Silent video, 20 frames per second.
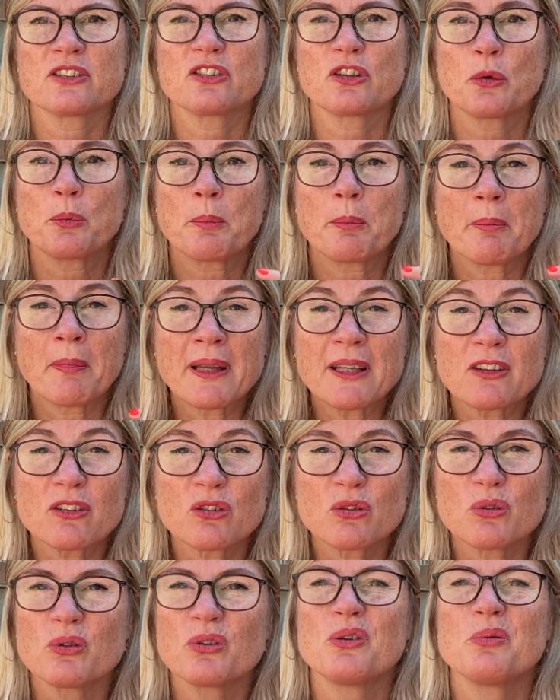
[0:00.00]
So make
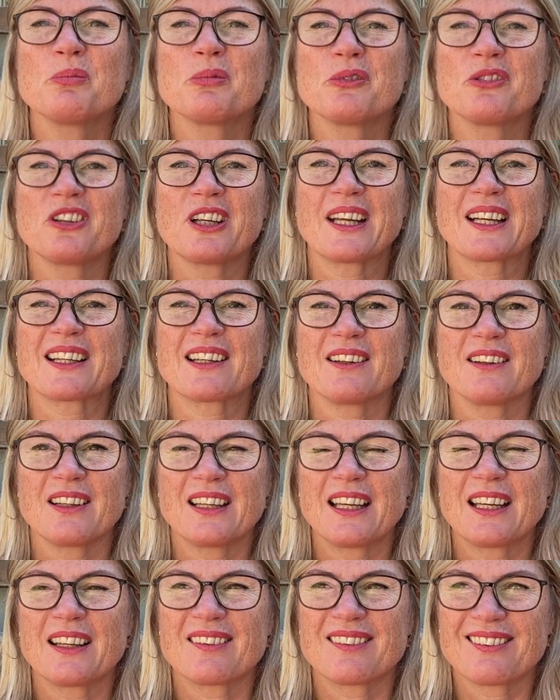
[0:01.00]
sure you project
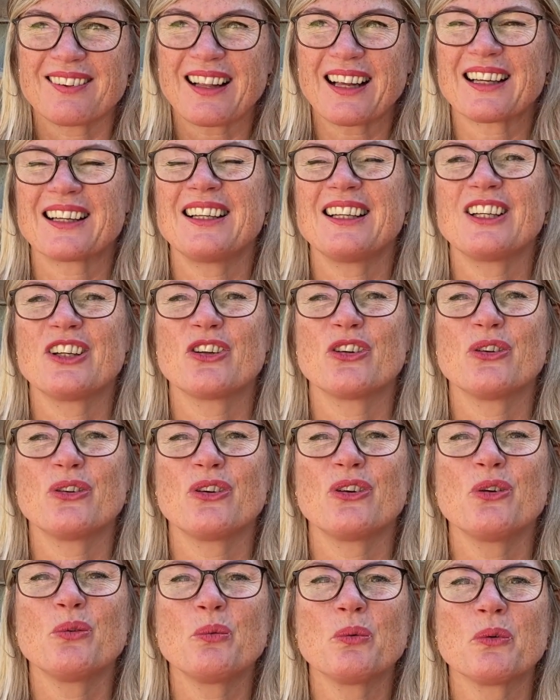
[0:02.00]
exactly who
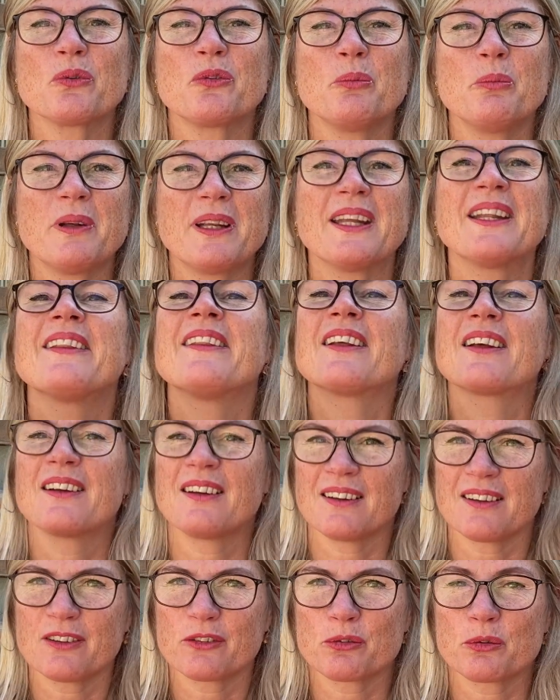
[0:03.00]
you want to be in the
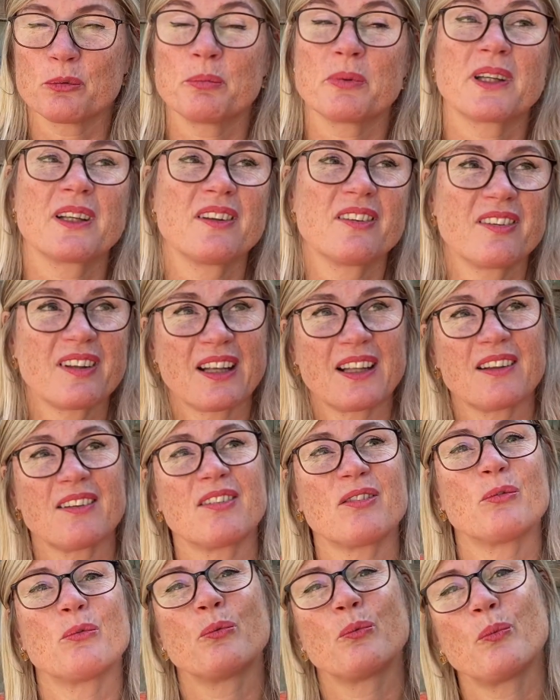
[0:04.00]
classroom, because
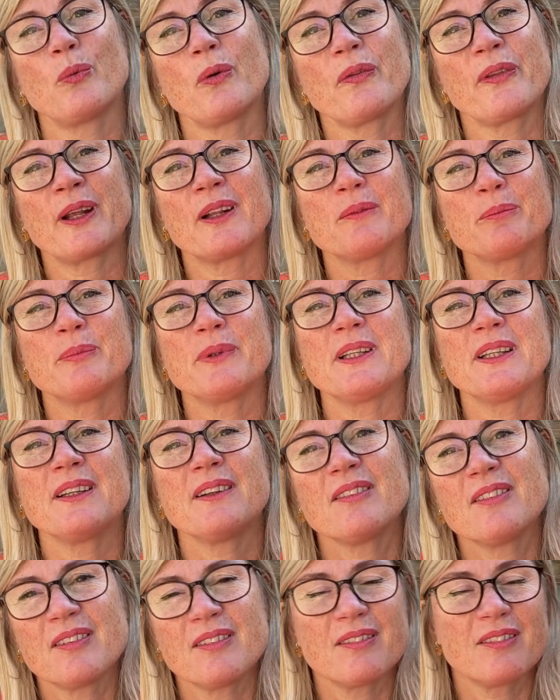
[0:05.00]
that's what they'll be
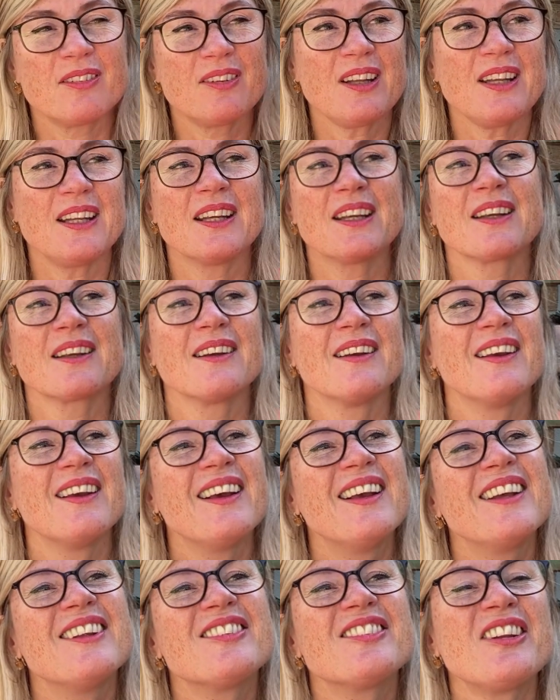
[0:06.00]
seeing.
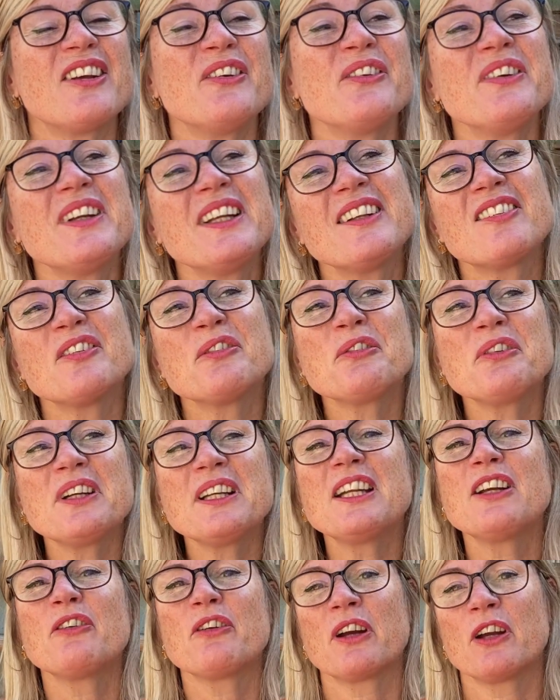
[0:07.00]
So it's a
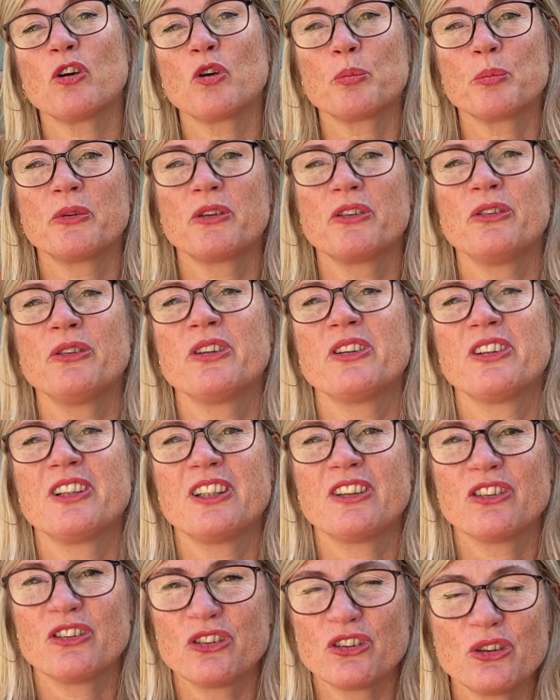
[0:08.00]
really great opportunity
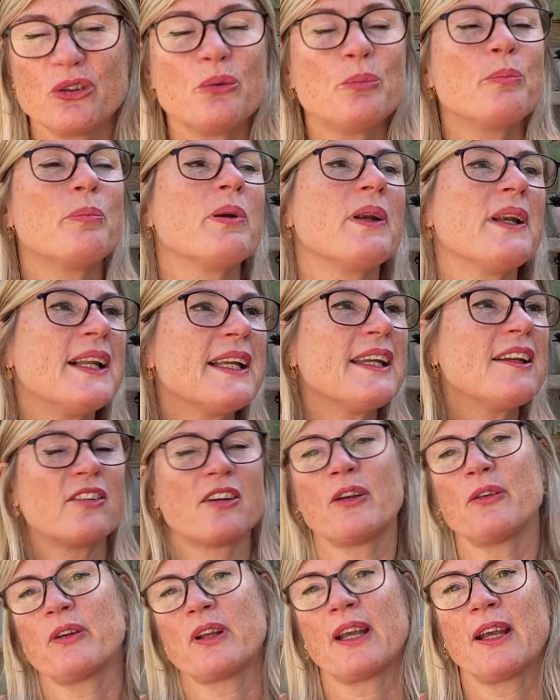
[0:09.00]
to do. Please
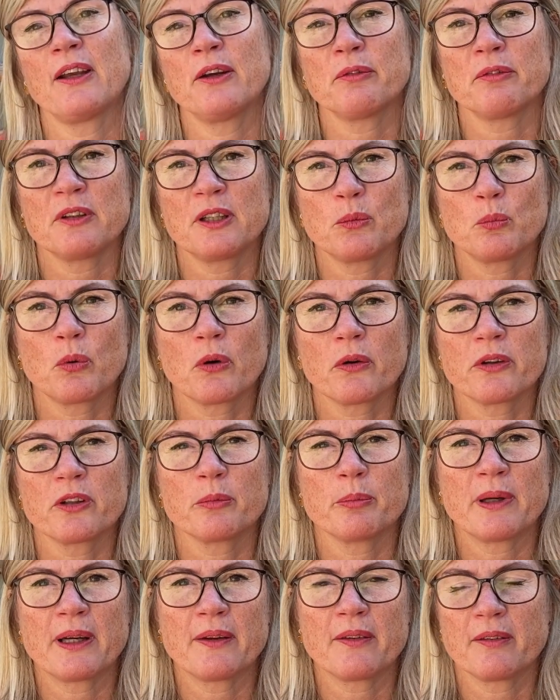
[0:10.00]
don't get overly worried
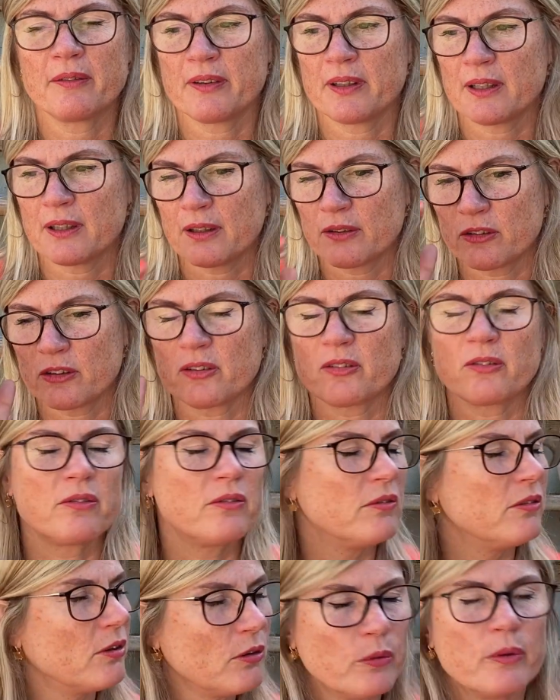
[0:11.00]
about the video, just
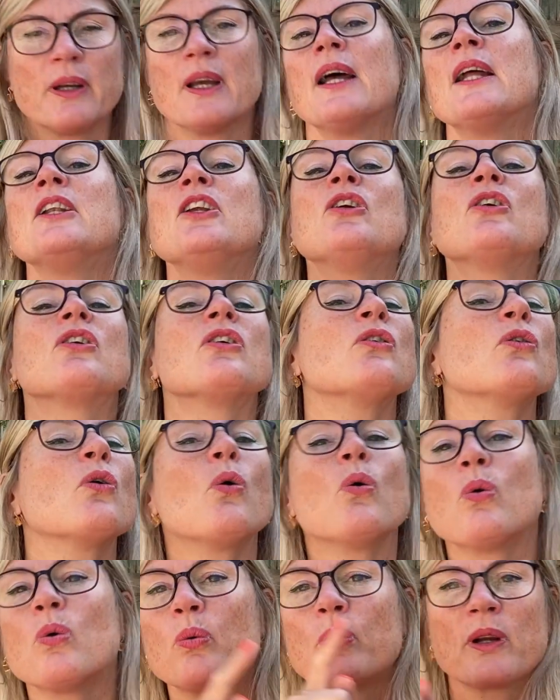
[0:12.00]
do it, and you can
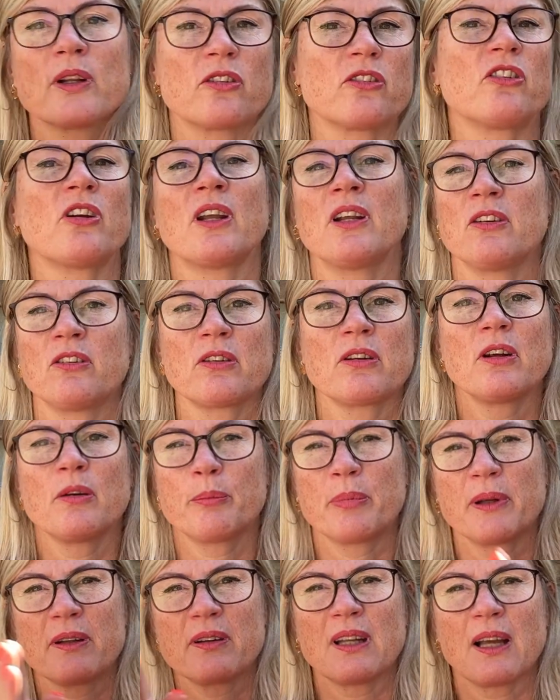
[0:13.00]
always change it a
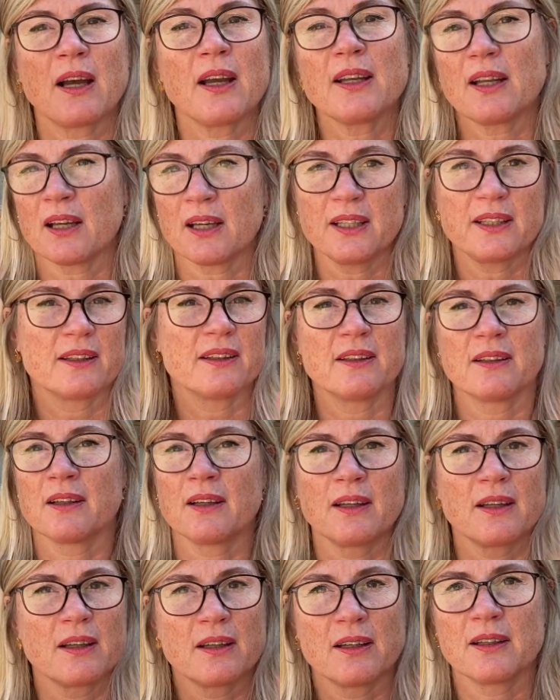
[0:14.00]
bit.
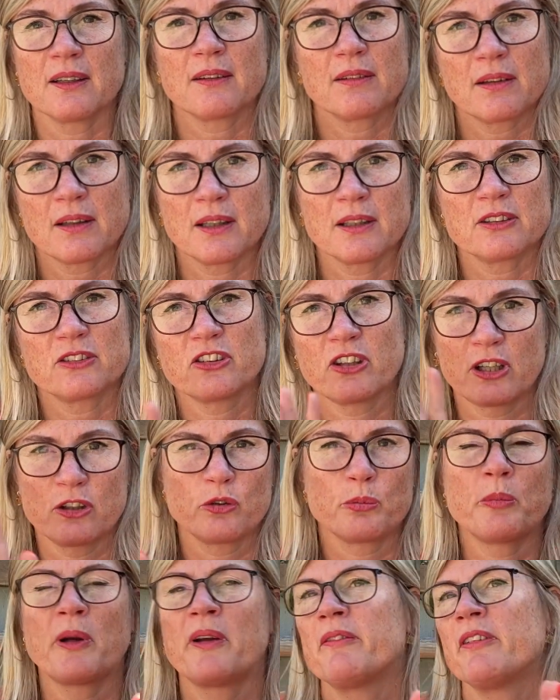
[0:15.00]
I
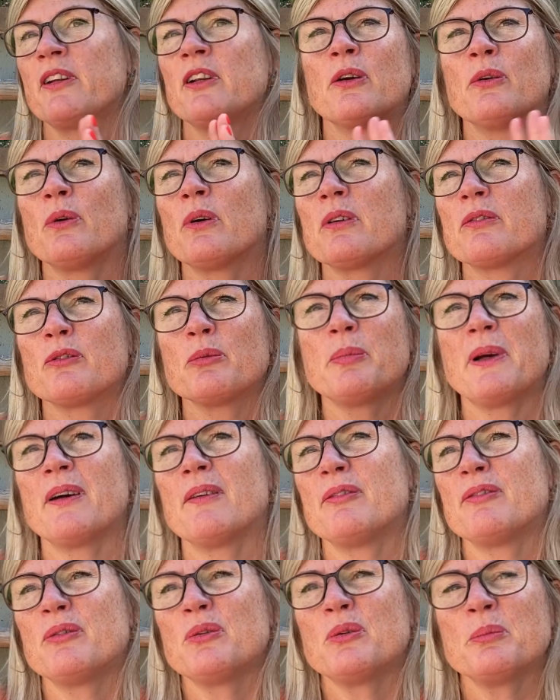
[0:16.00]
changed my video after
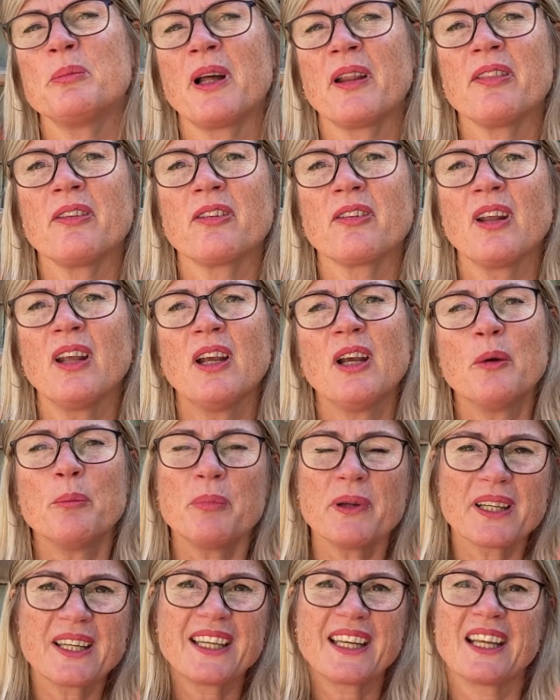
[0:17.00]
about 4 months,
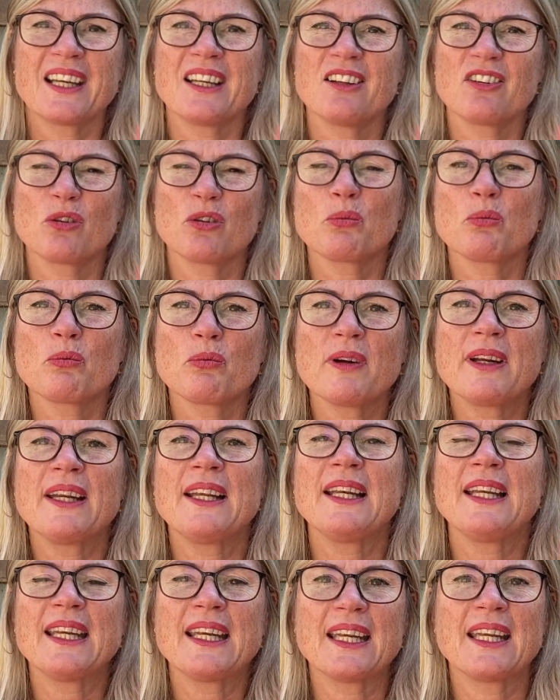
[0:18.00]
but again, it's a
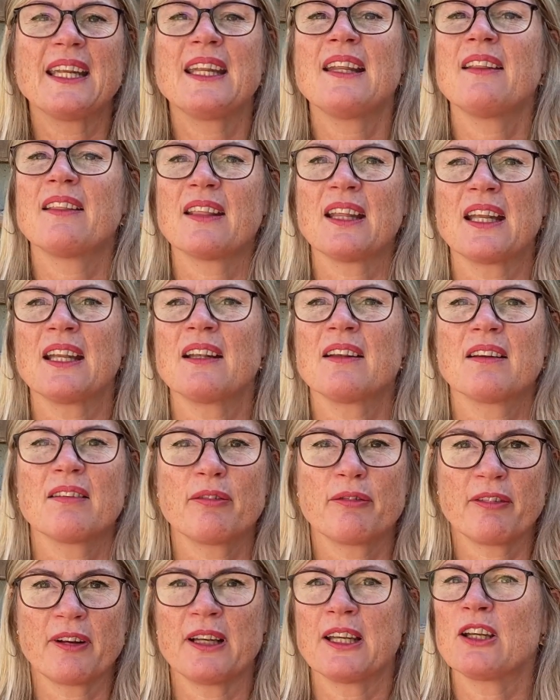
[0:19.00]
really key thing to
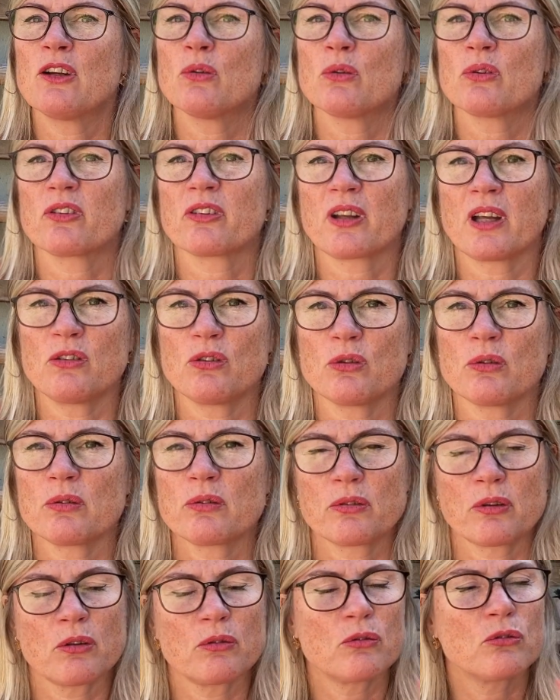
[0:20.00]
filling your schedule.
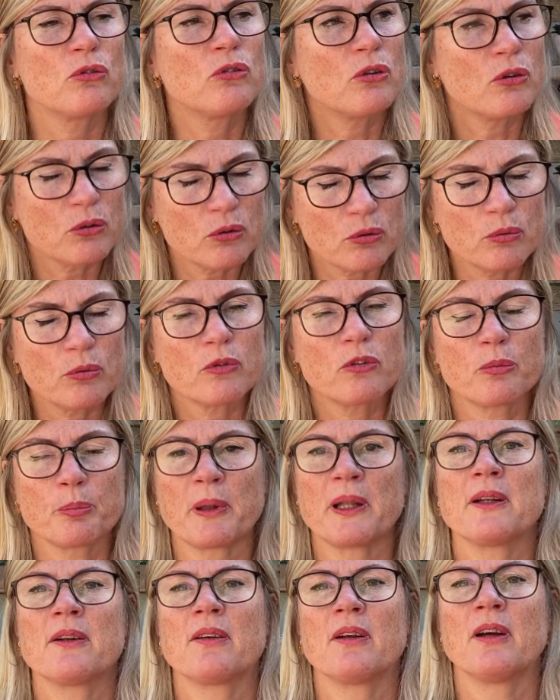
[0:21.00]
So do
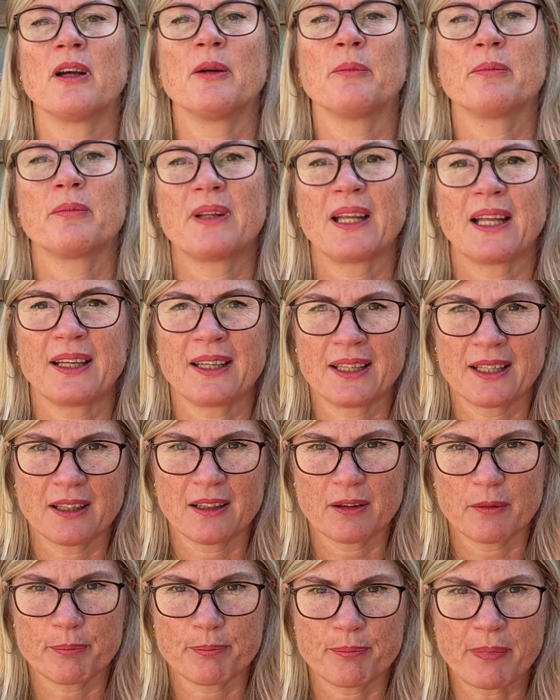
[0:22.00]
spend time getting it
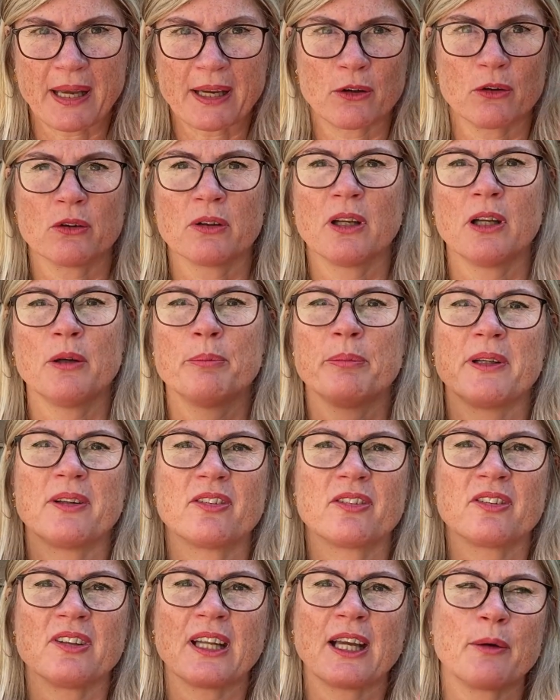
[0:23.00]
bang on and be
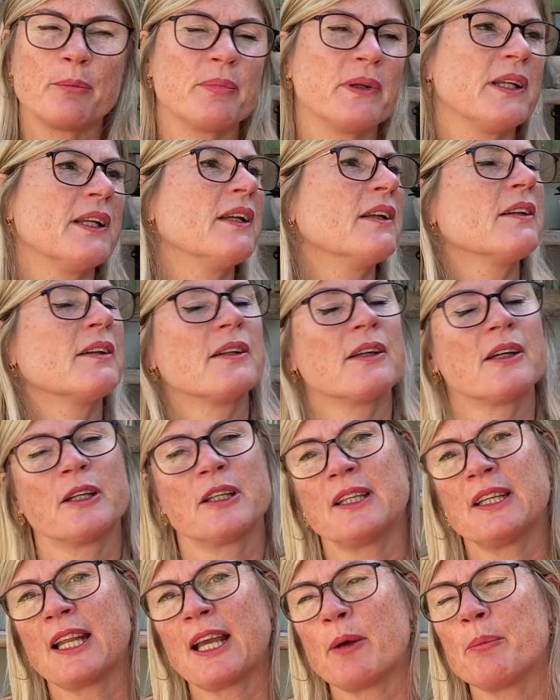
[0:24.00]
snappy and
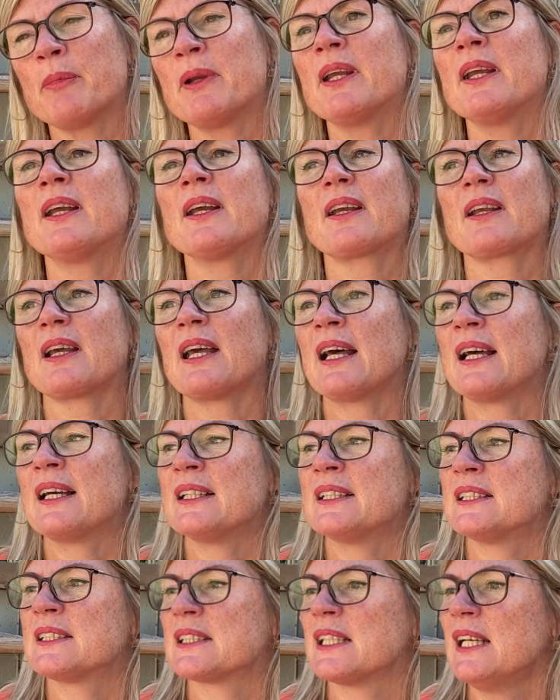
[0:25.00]
dynamic,
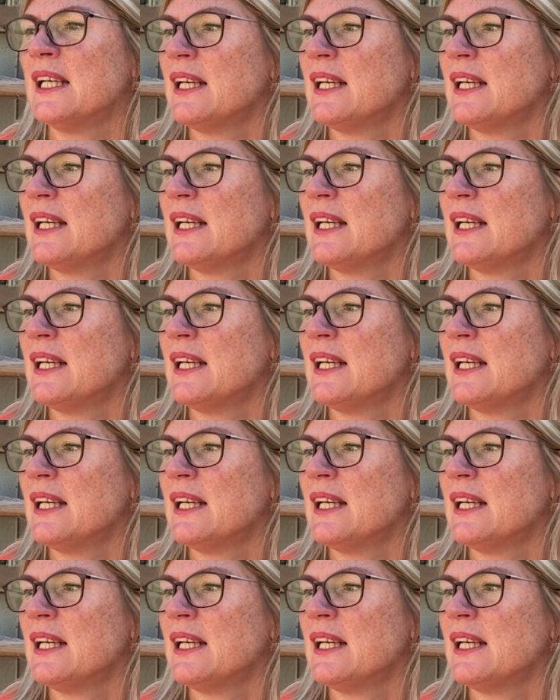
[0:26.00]
and